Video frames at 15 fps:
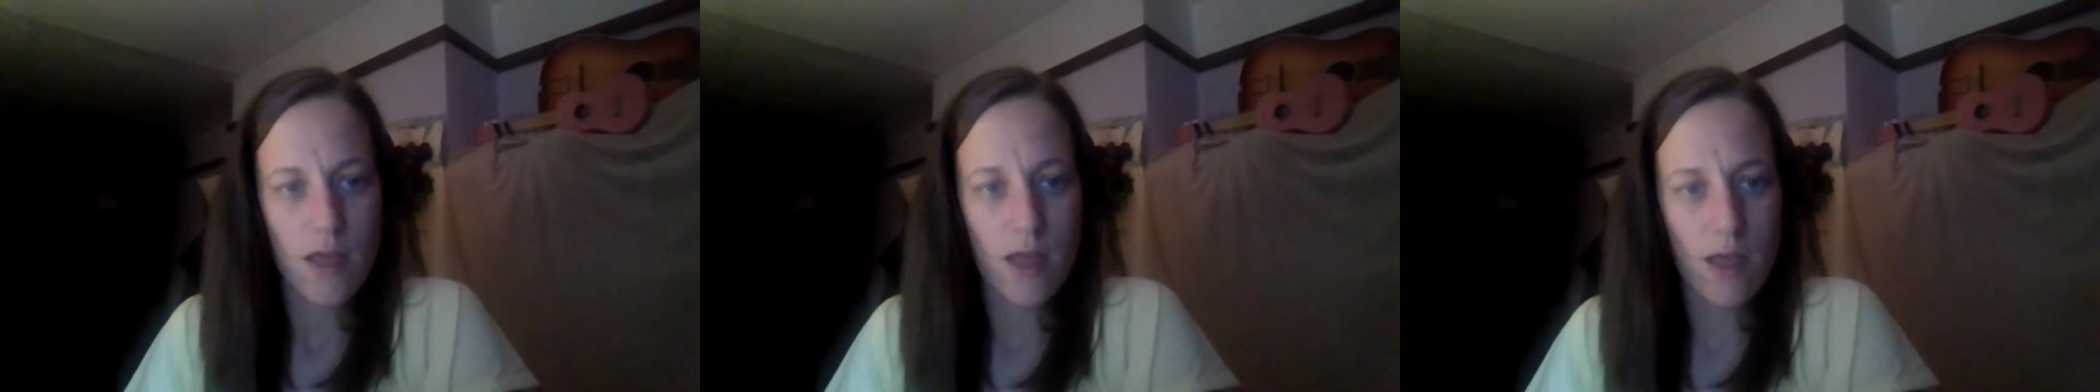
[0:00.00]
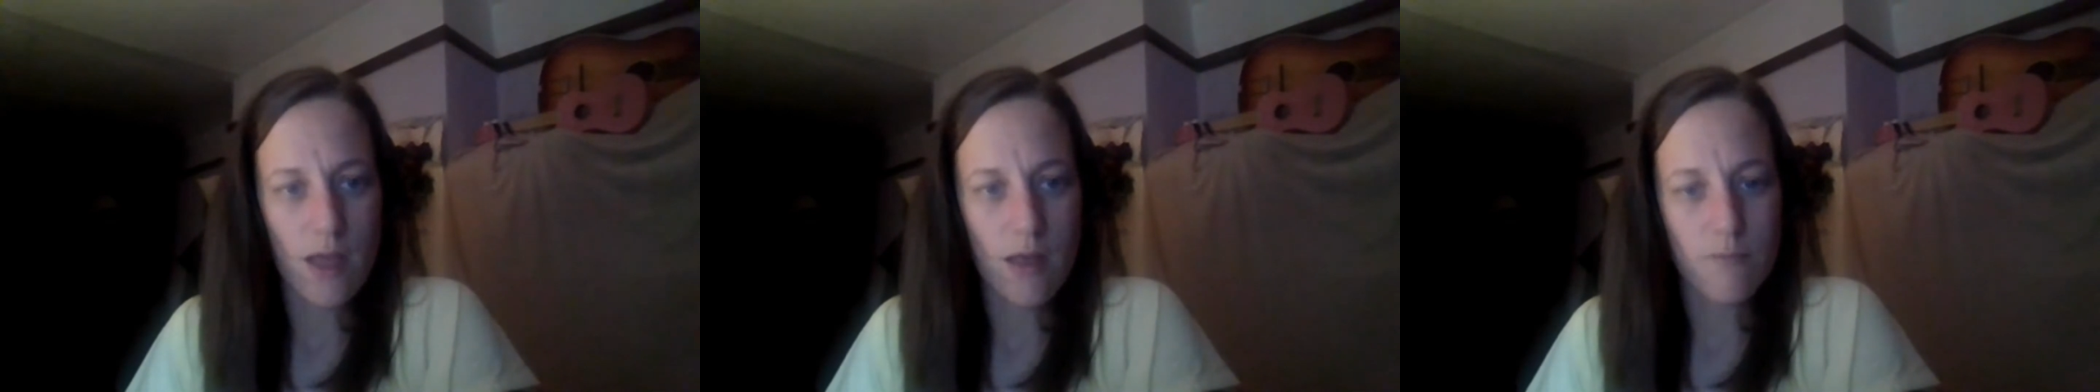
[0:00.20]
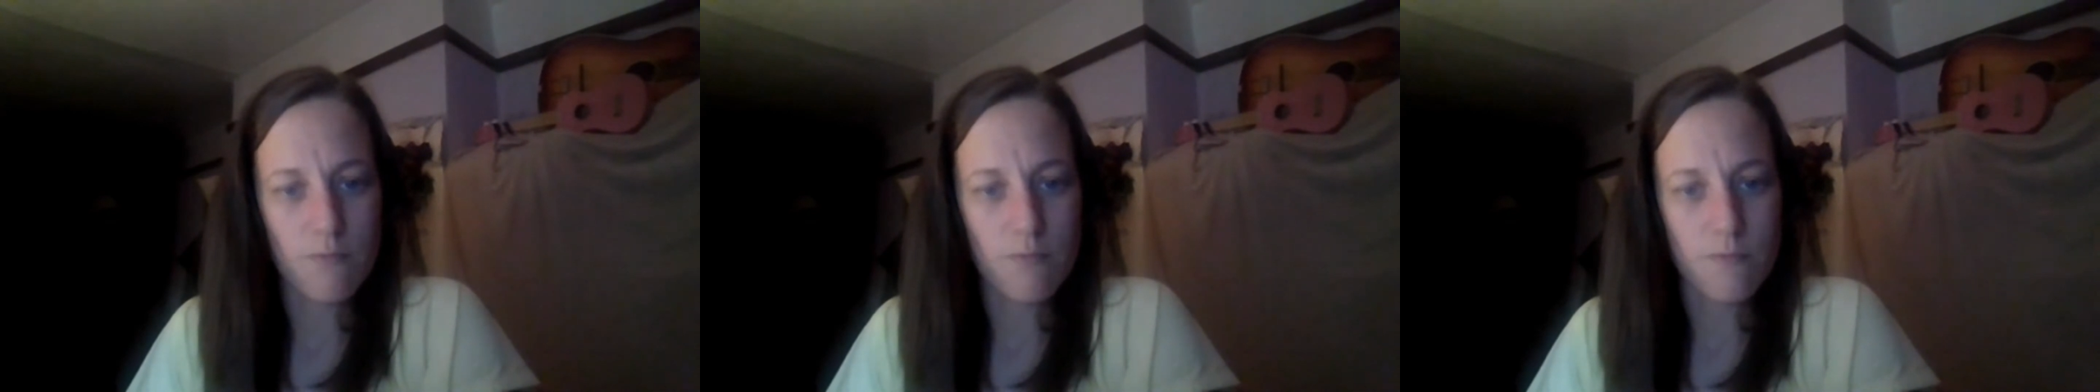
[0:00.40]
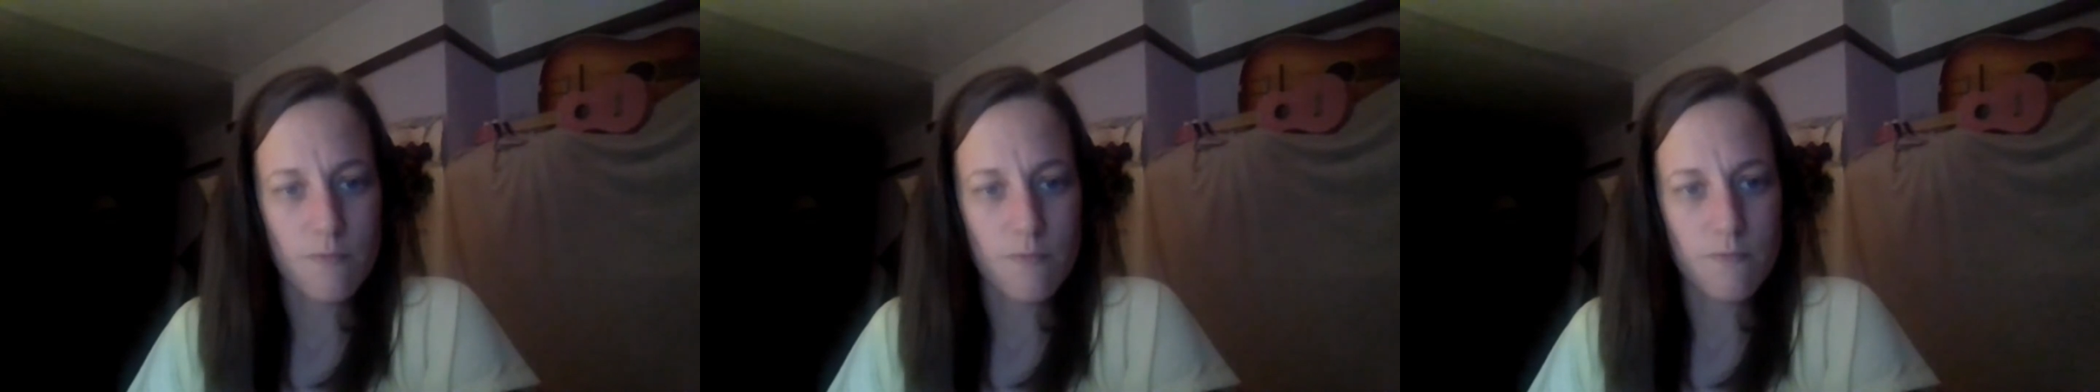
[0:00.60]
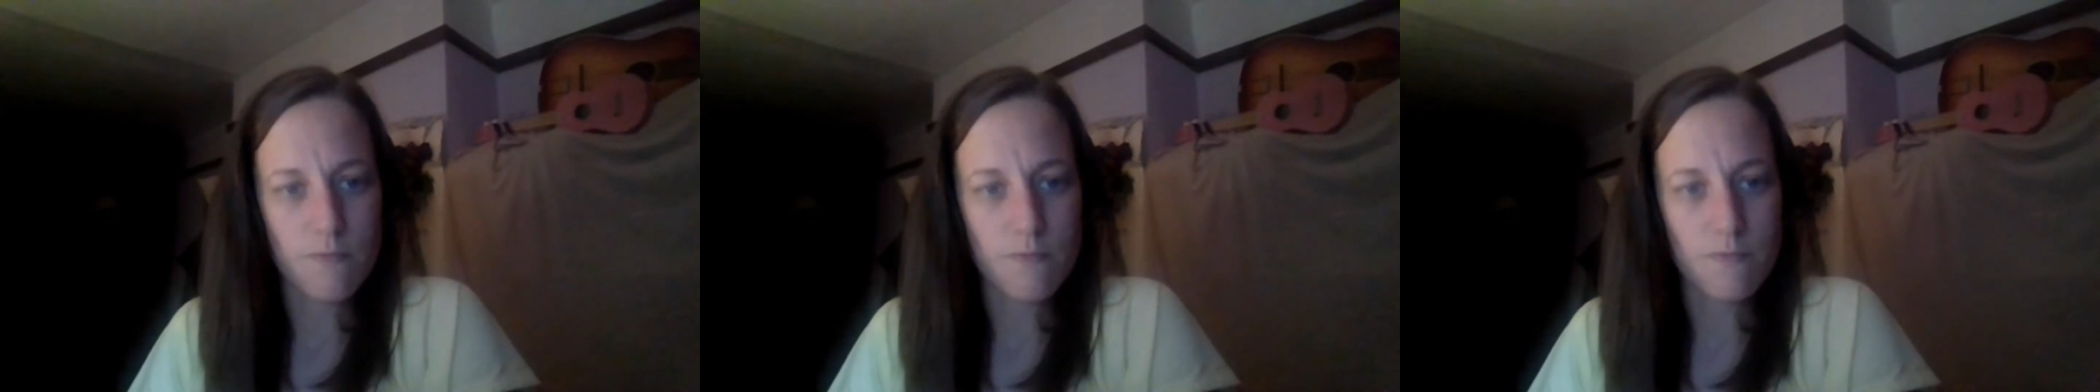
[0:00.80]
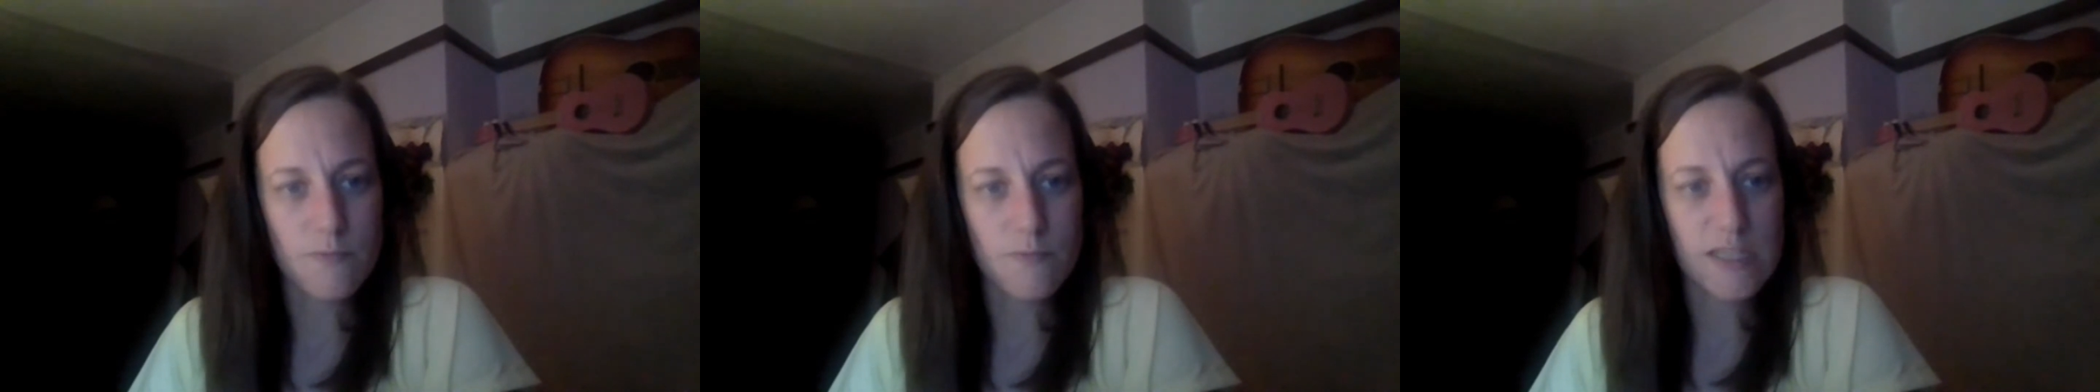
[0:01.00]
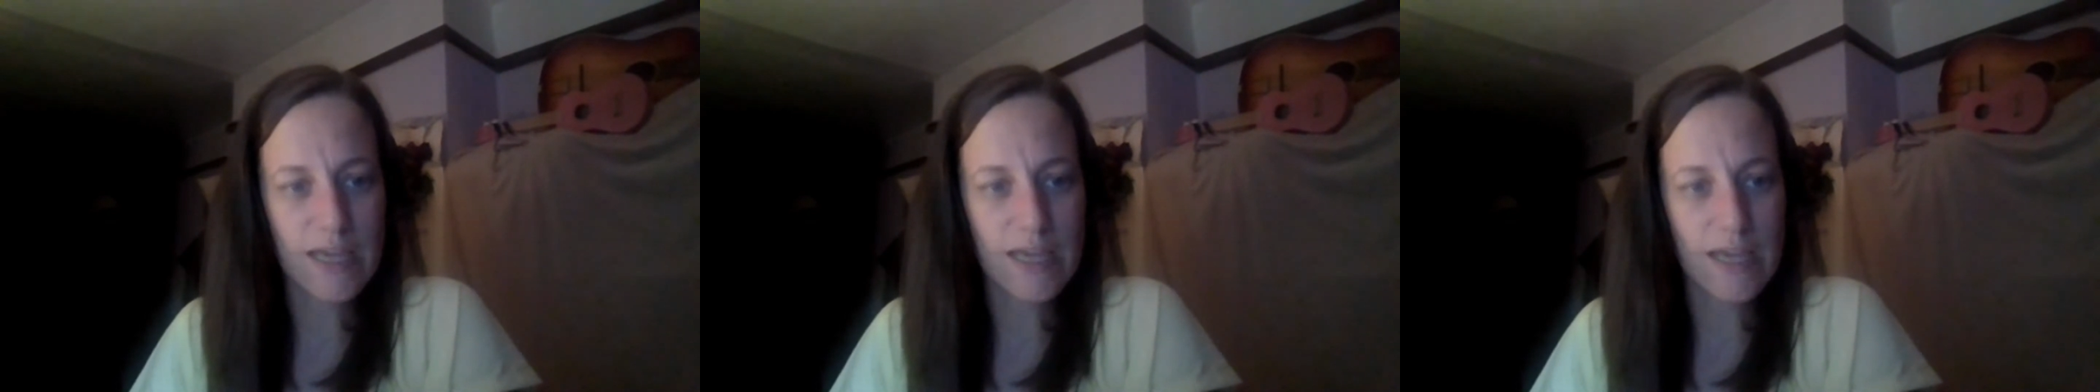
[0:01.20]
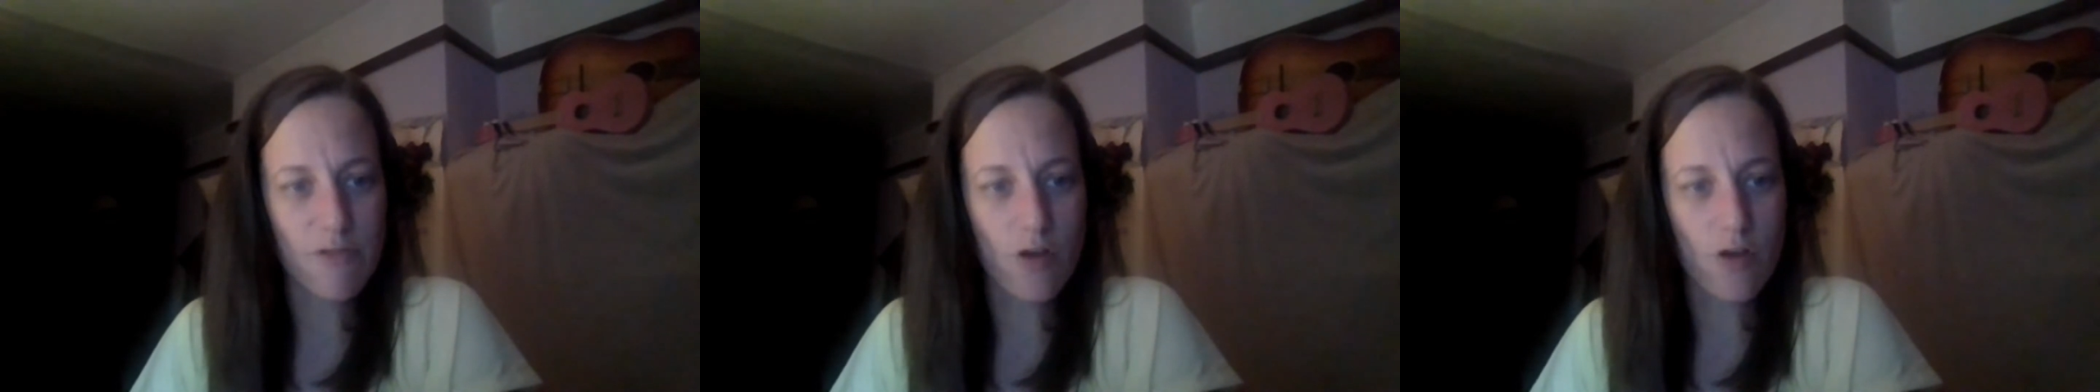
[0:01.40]

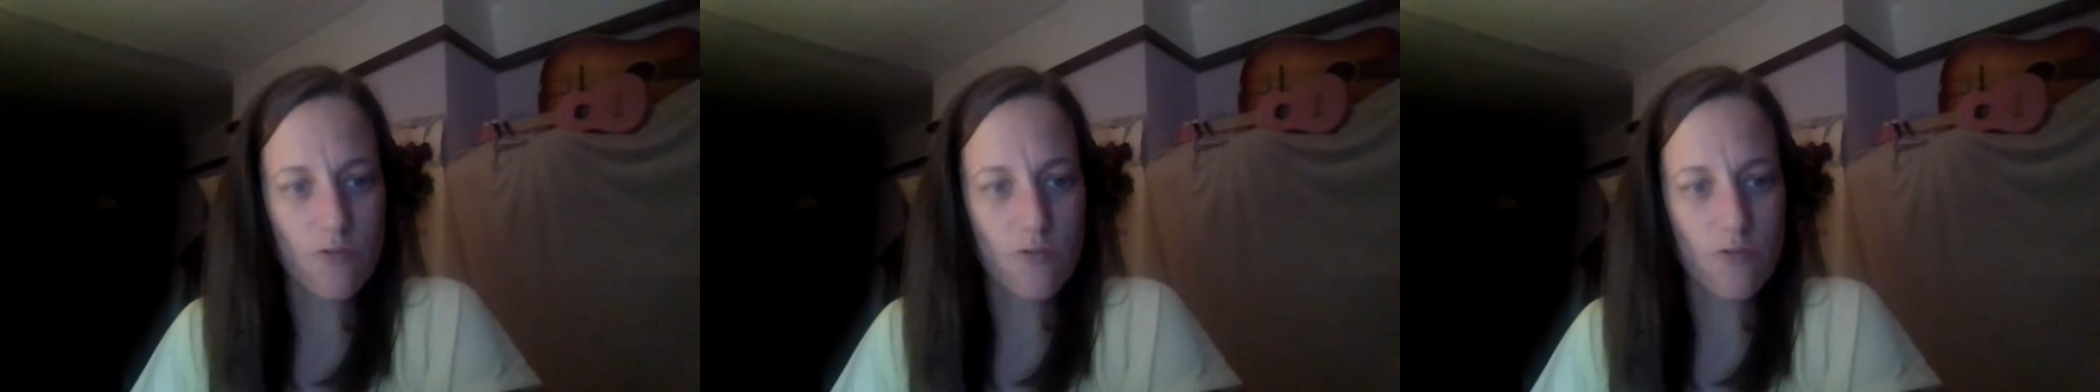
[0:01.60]
Zakira